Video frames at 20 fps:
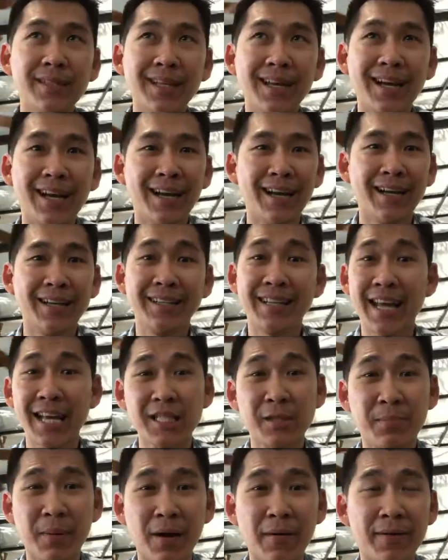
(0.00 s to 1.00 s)

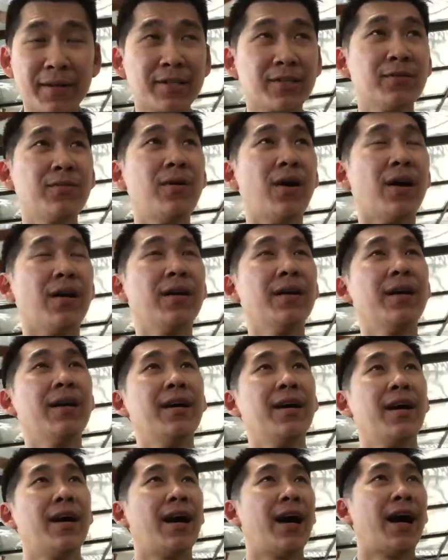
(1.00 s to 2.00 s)
Les Brown and so on,
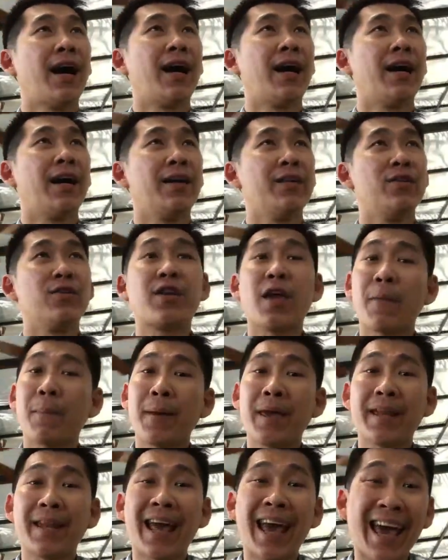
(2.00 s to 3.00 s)
you get
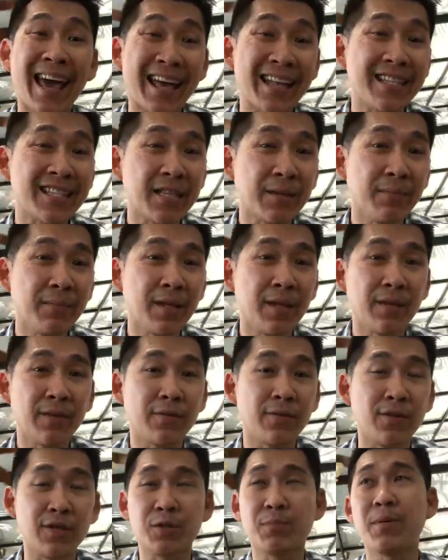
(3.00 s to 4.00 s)
paid handsomely
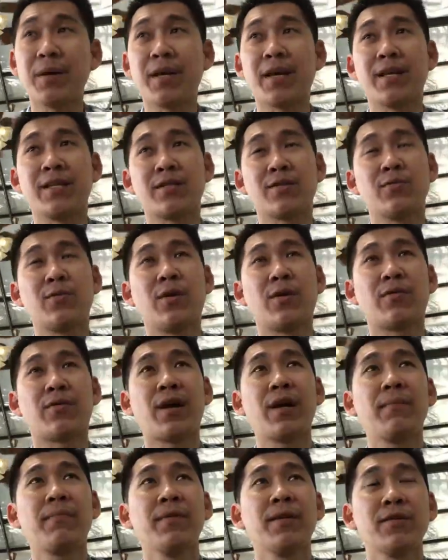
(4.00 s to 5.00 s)
to speak and so on,
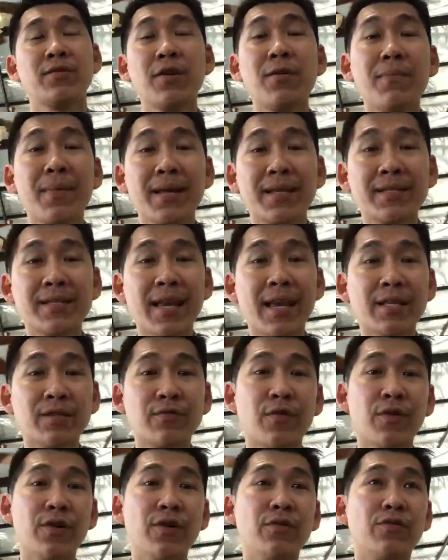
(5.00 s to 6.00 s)
right? So it makes sense
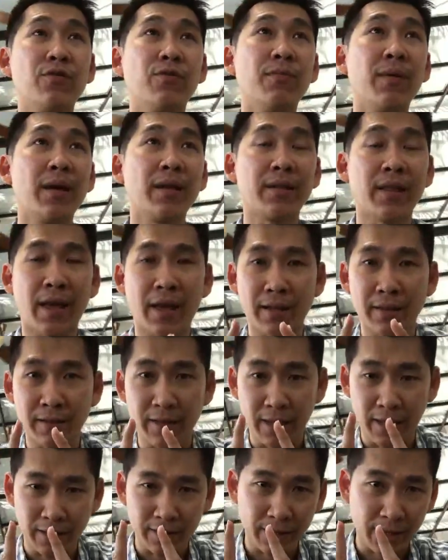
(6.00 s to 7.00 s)
for you to make
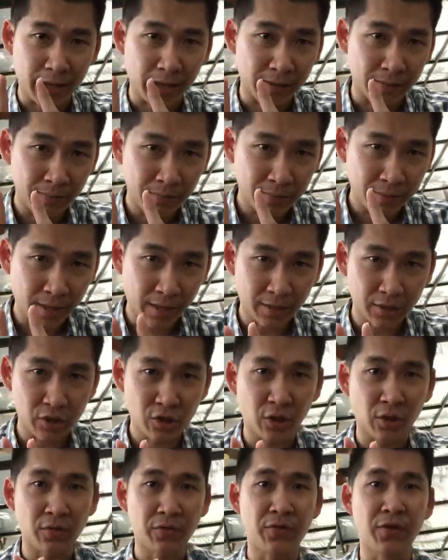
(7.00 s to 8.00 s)
that
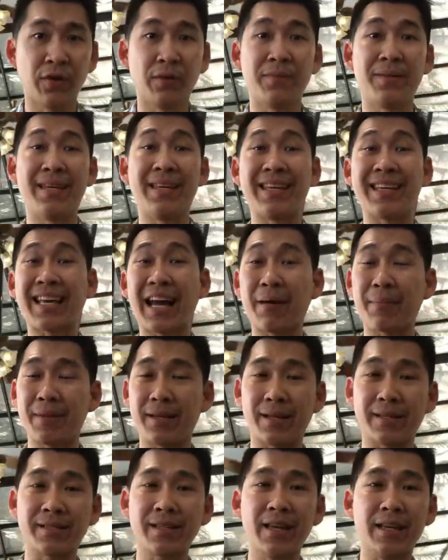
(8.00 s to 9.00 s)
short-term income in
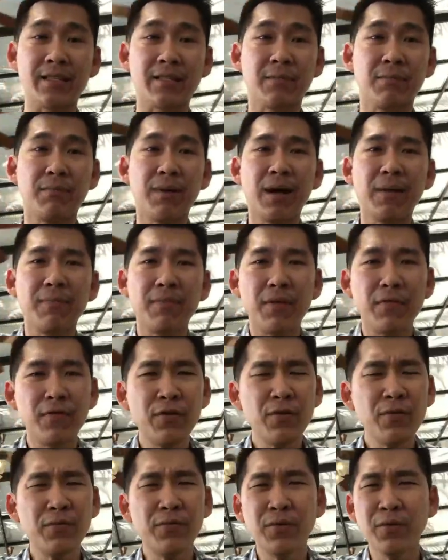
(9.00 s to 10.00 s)
that sense. But if
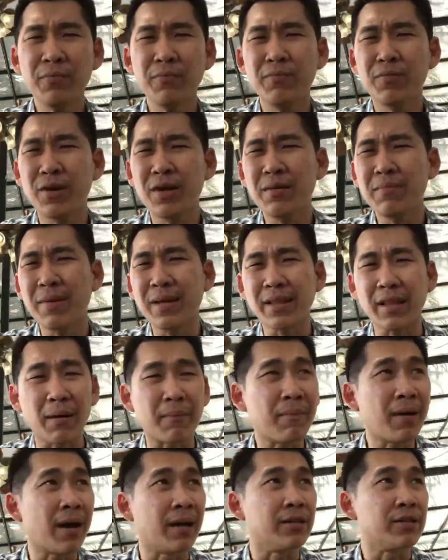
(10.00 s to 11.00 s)
you don't really make that
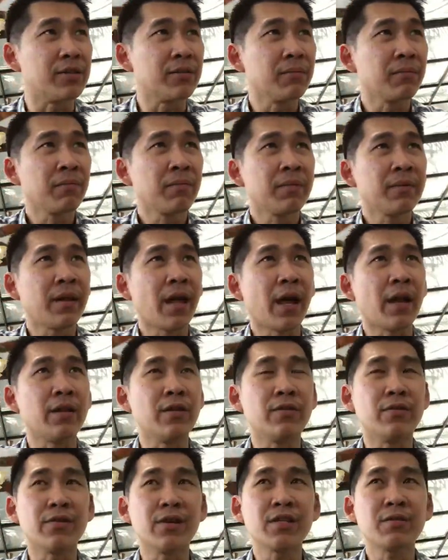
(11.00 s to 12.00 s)
much
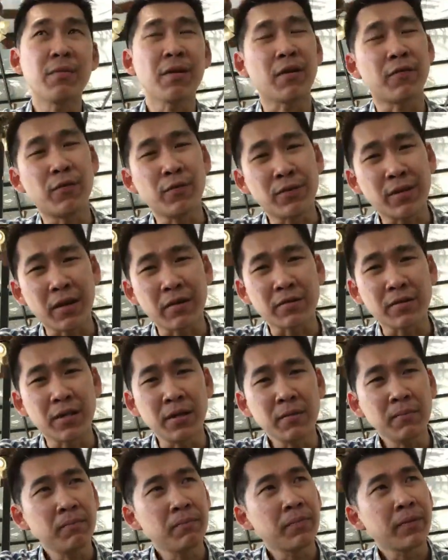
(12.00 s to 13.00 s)
and you just make a few
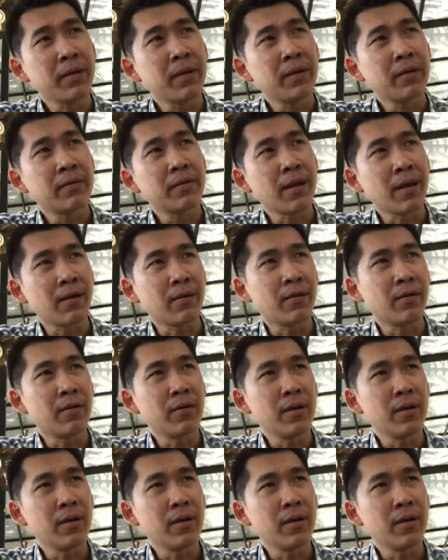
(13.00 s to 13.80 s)
thousand, now